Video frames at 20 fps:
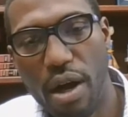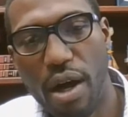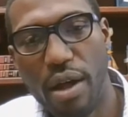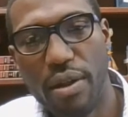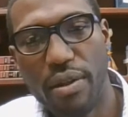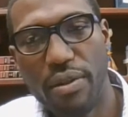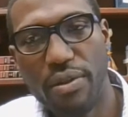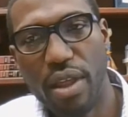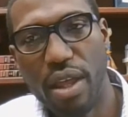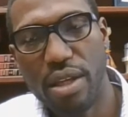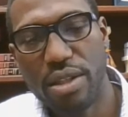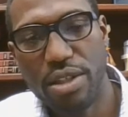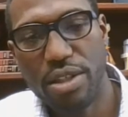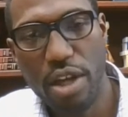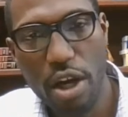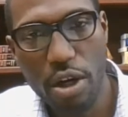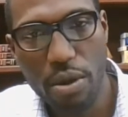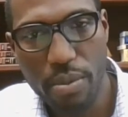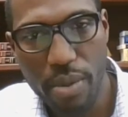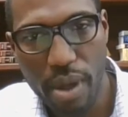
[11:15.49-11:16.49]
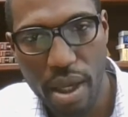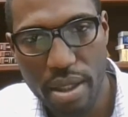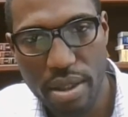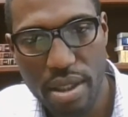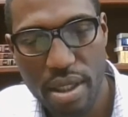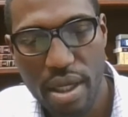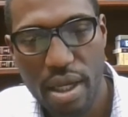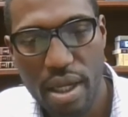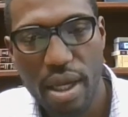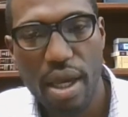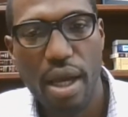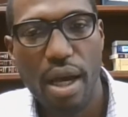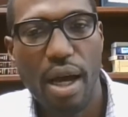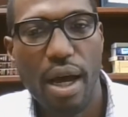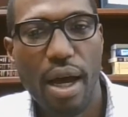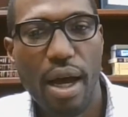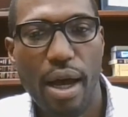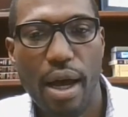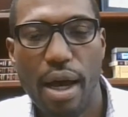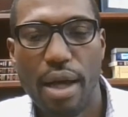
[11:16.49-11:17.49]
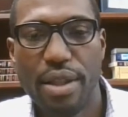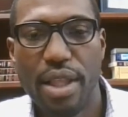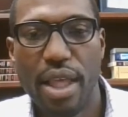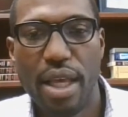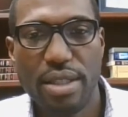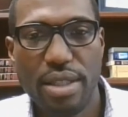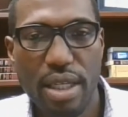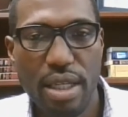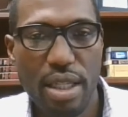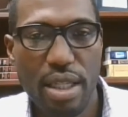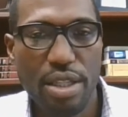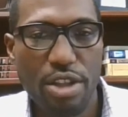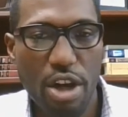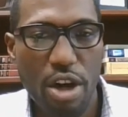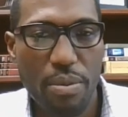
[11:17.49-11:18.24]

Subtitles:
on the atonement, the extent of the